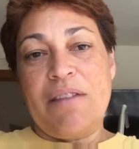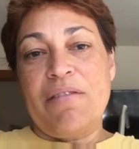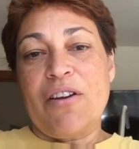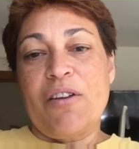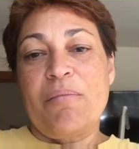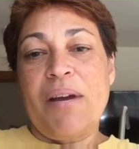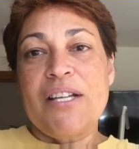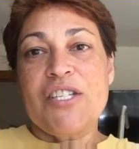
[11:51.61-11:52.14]
it
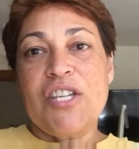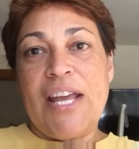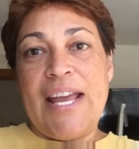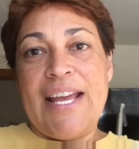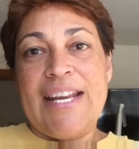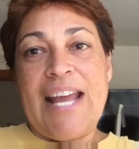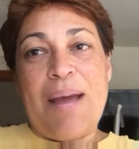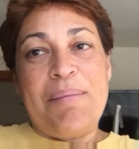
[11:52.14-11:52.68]
very much
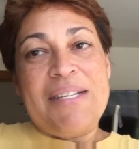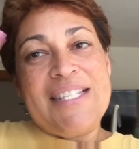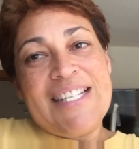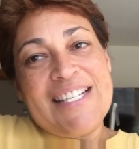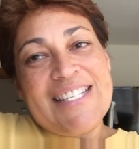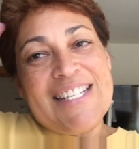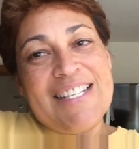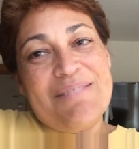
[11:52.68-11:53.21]
and happy
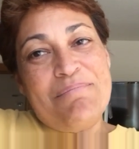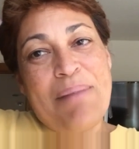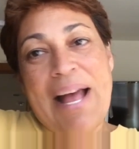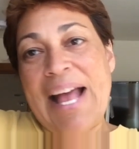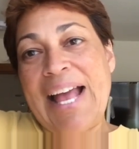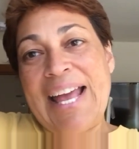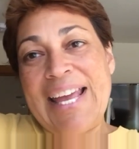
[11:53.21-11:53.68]
stitching. Bye.